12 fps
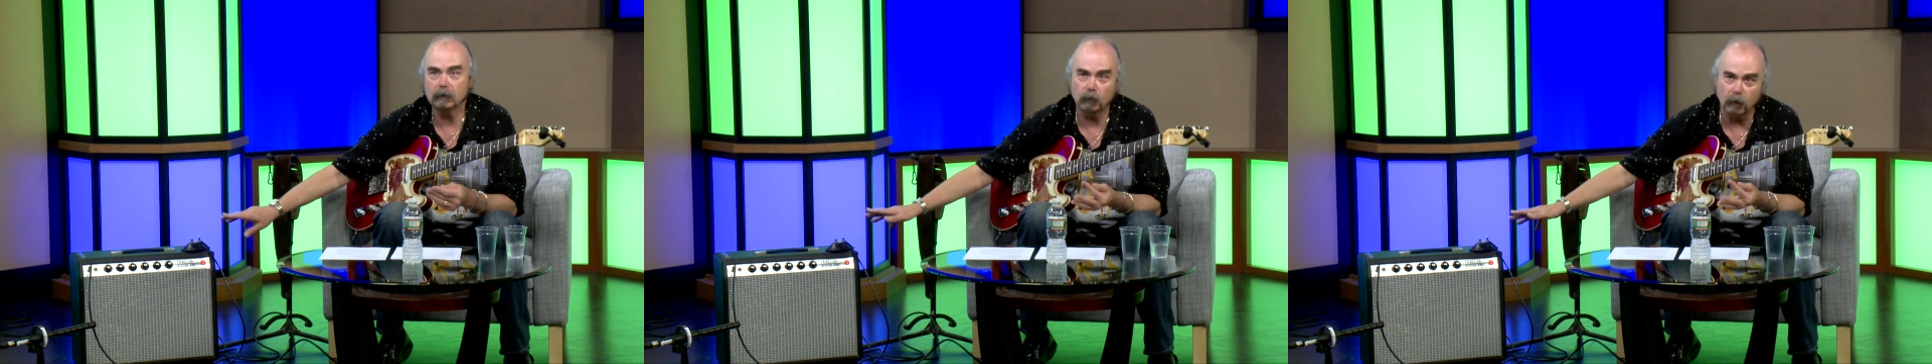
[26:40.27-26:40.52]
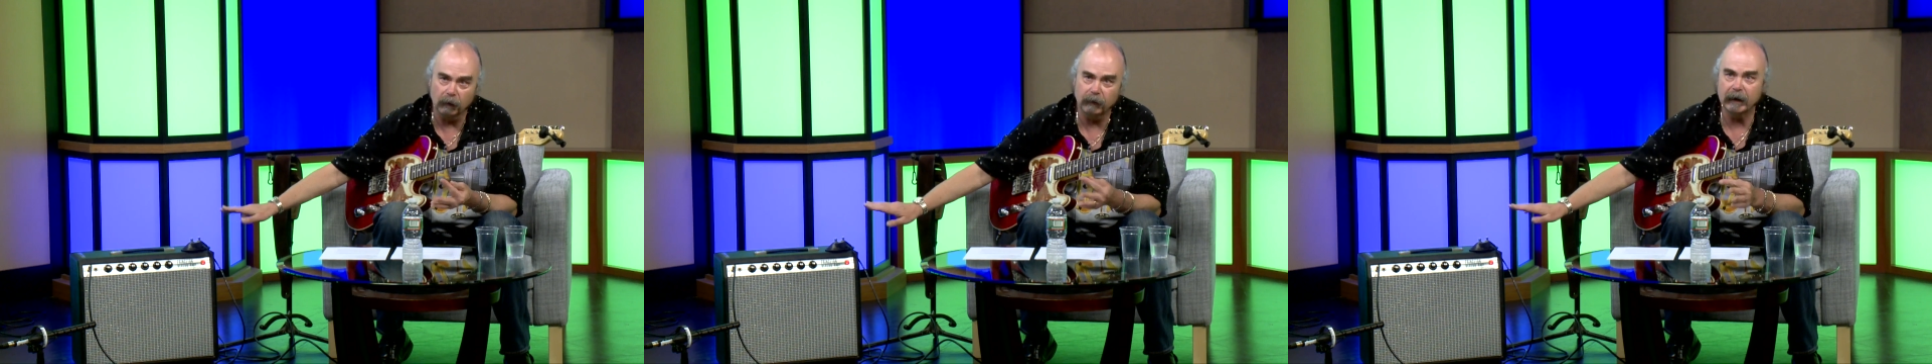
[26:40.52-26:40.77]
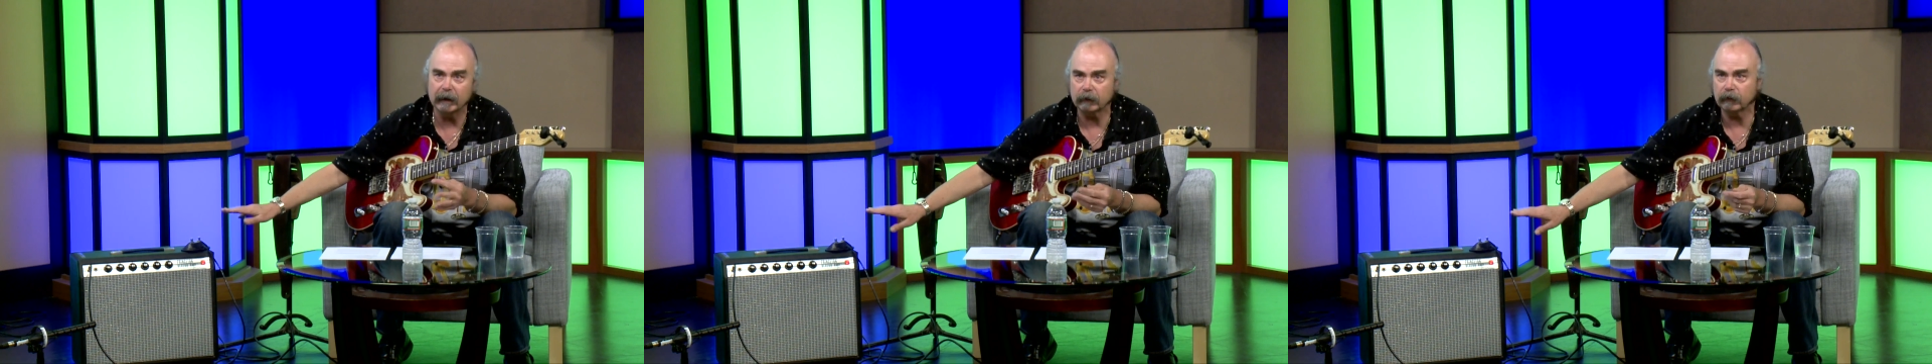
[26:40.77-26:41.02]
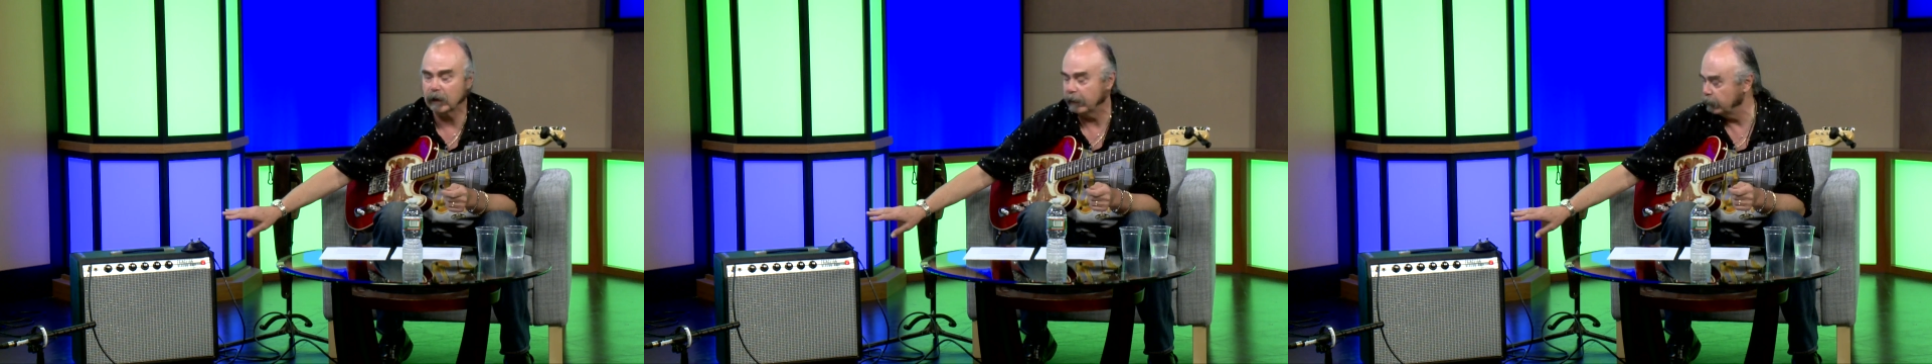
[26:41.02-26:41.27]

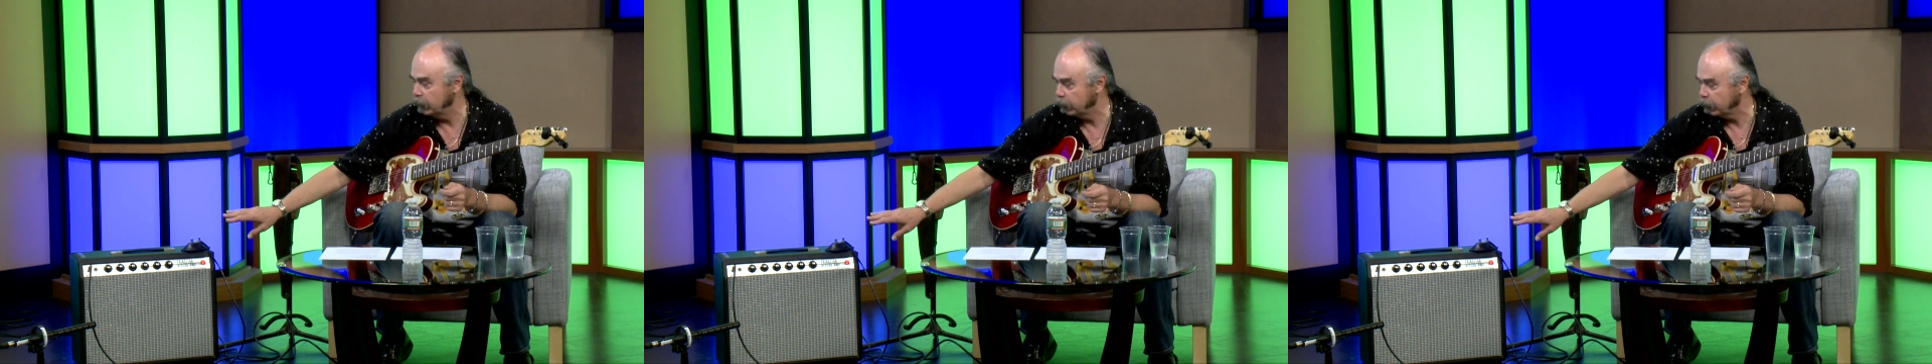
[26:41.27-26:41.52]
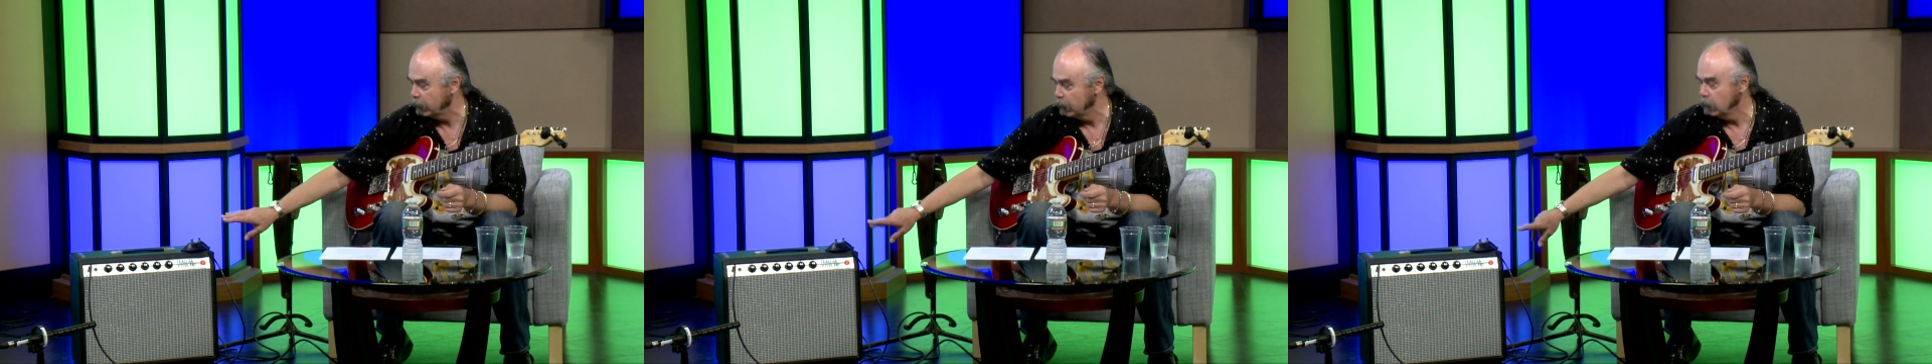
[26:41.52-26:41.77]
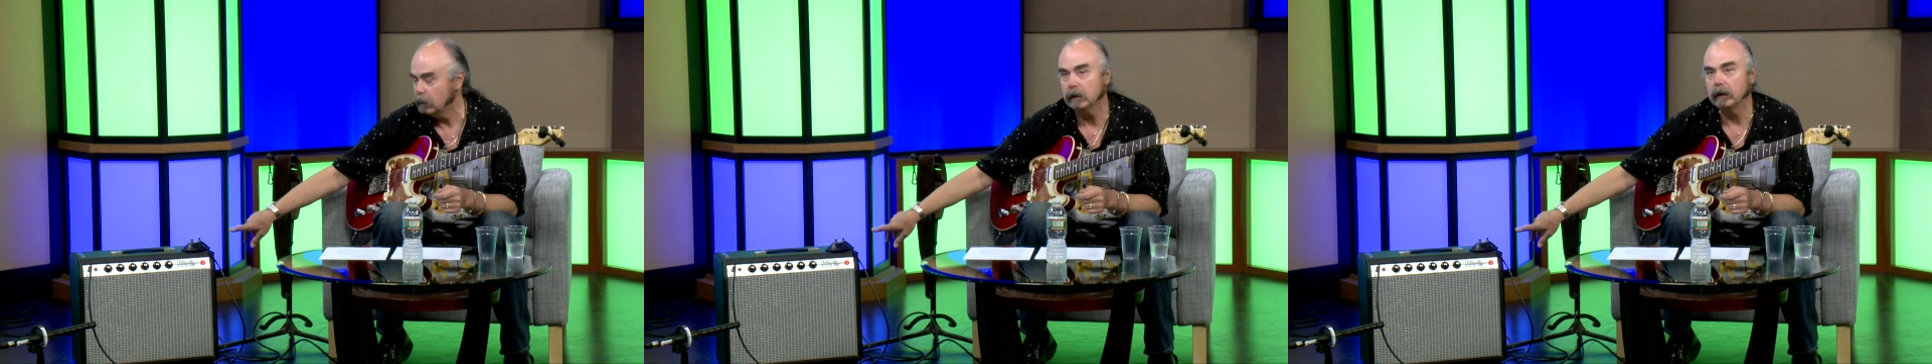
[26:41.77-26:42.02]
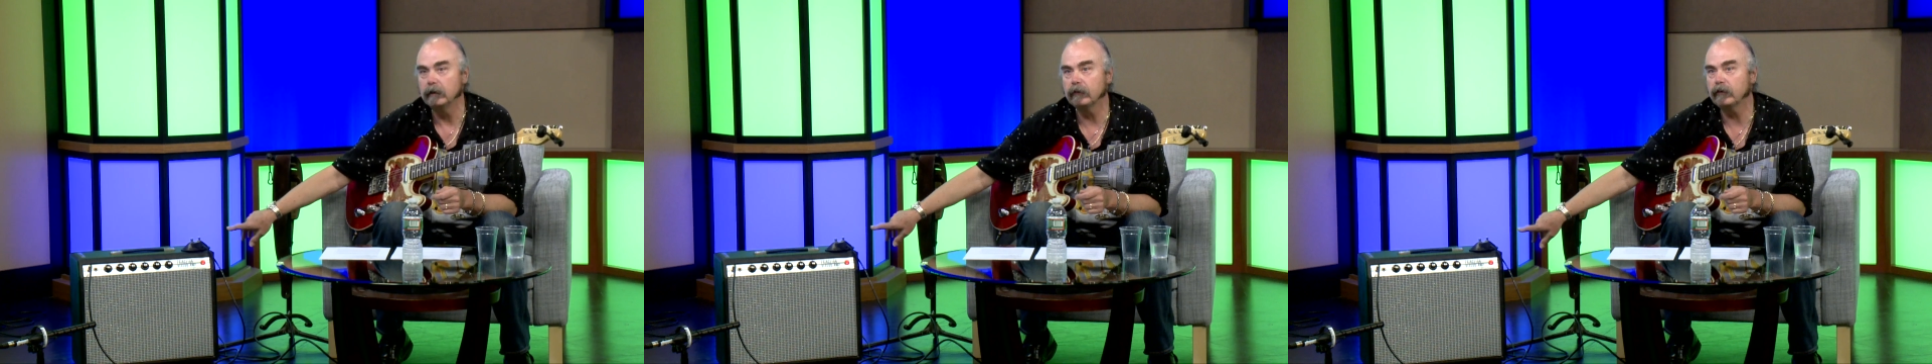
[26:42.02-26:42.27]
12AX7s,
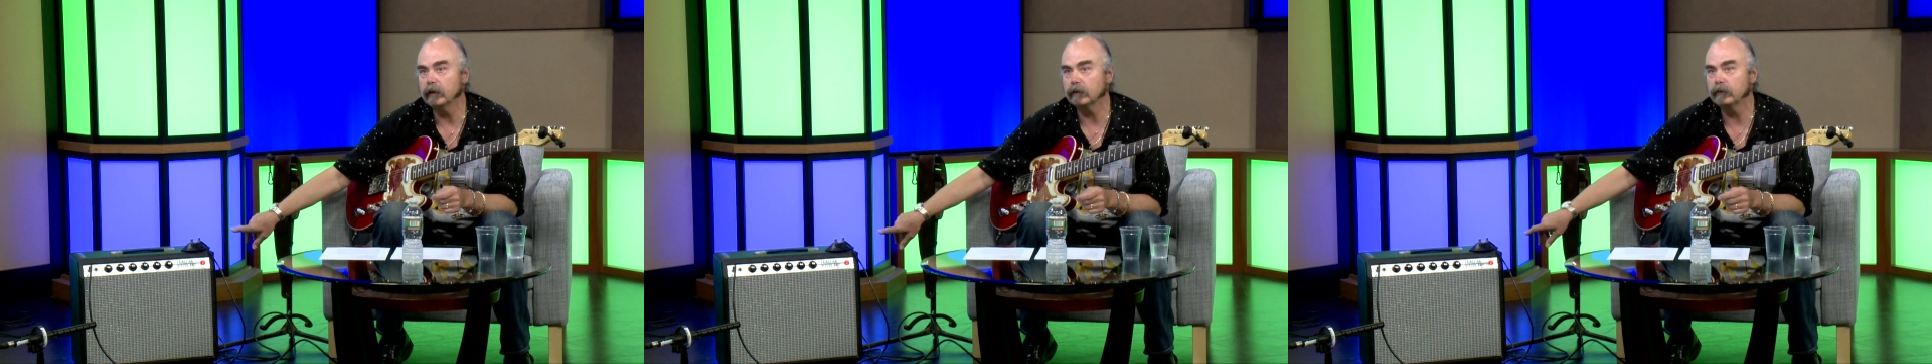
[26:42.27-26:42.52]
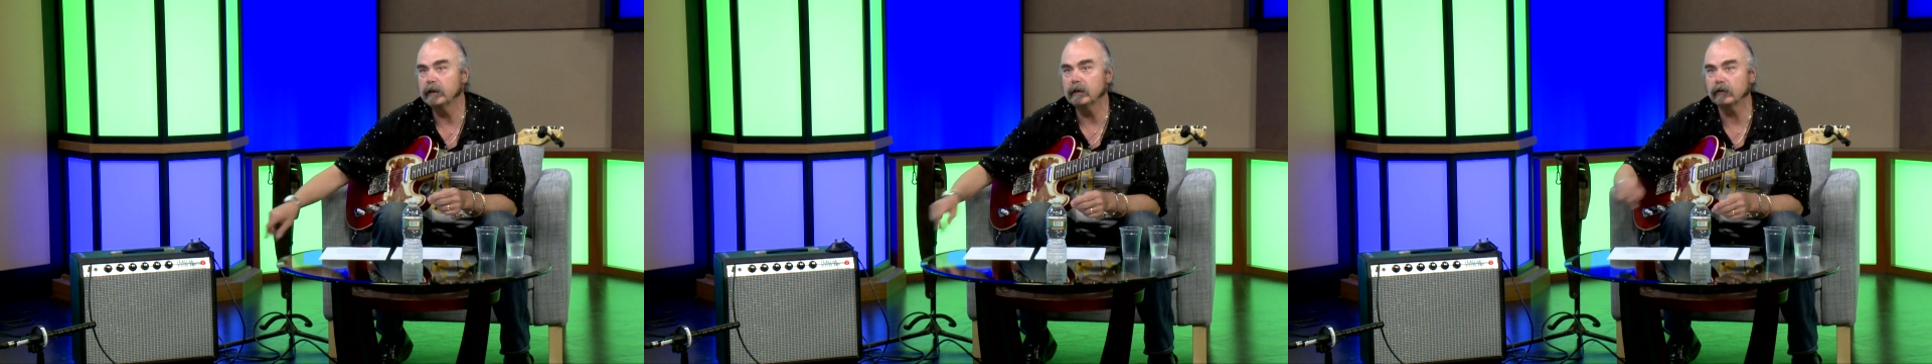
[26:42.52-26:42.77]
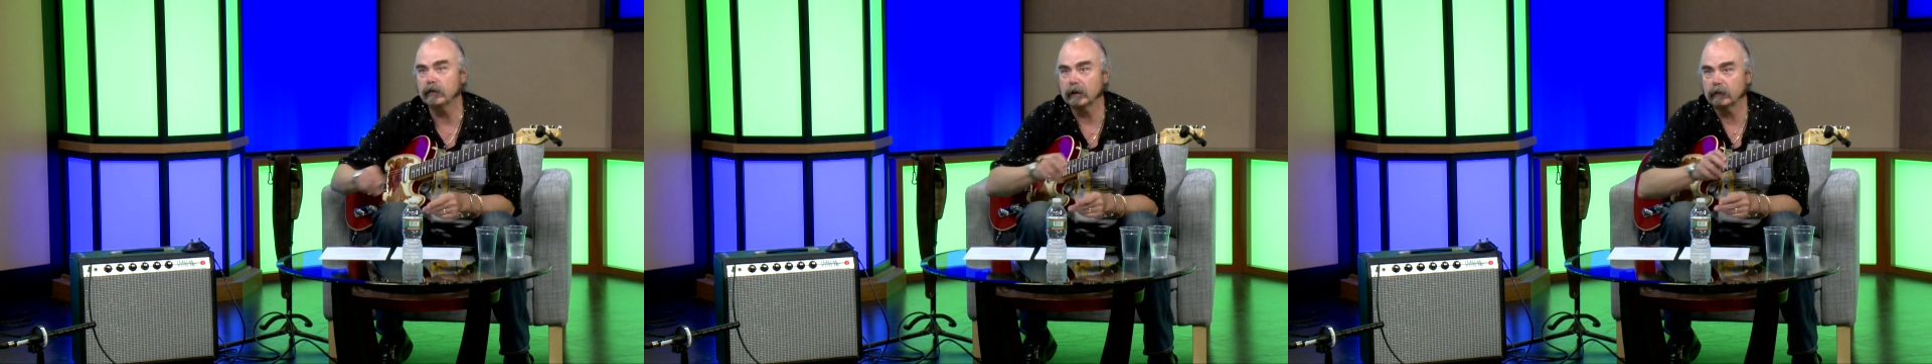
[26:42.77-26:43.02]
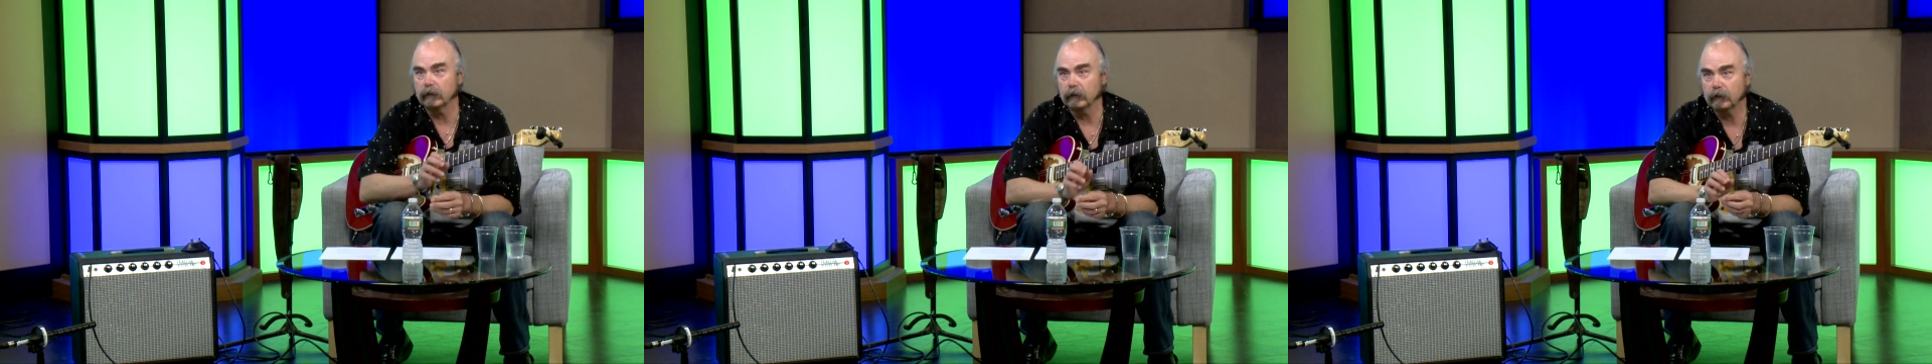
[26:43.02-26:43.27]
and
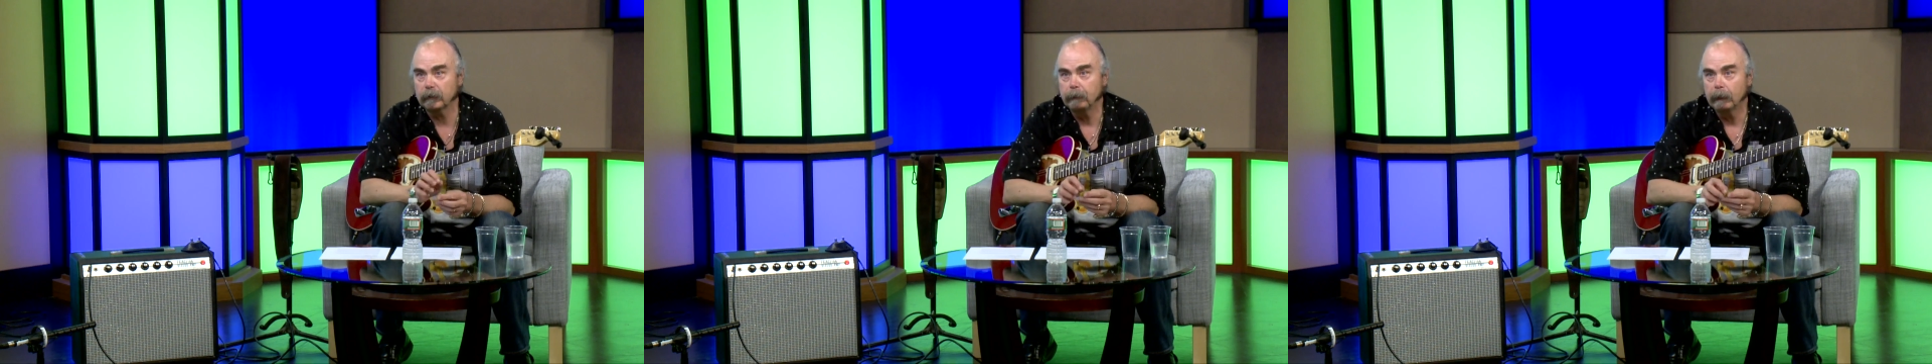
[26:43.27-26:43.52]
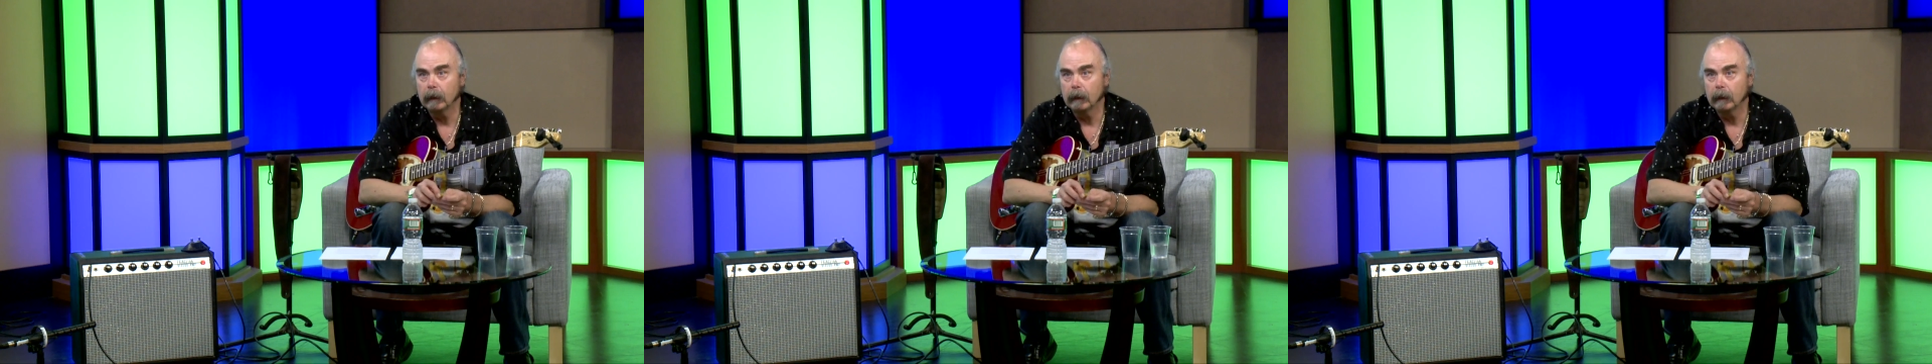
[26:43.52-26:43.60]
6V6s.